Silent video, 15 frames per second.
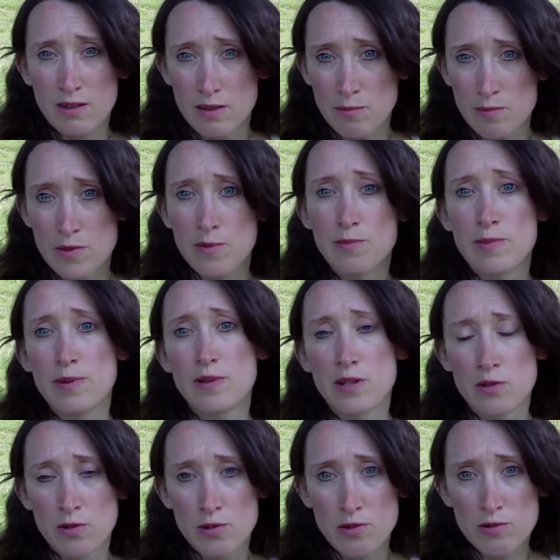
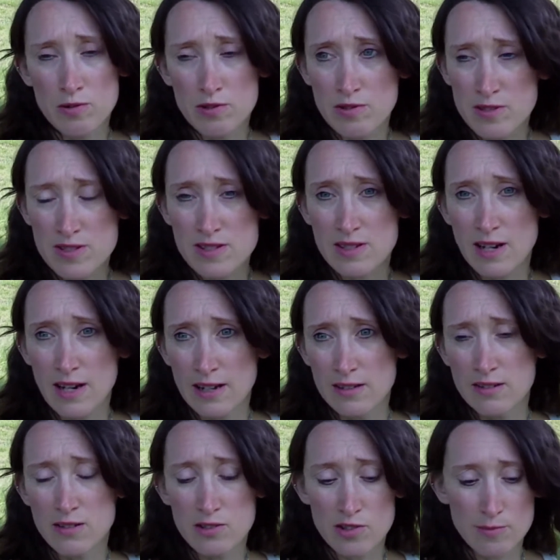the Aurochs
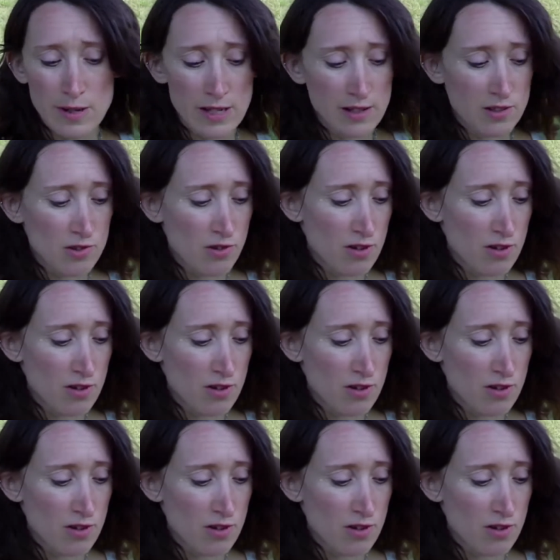and the Germanic